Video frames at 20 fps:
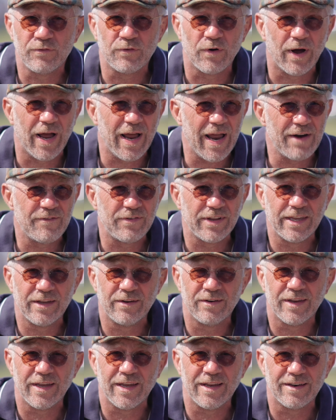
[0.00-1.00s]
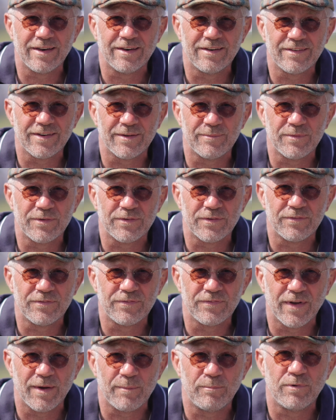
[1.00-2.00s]
you've got everything you need in terms
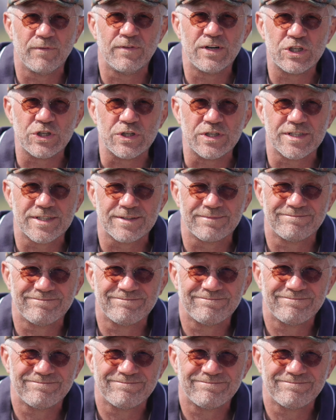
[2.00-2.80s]
of provisions.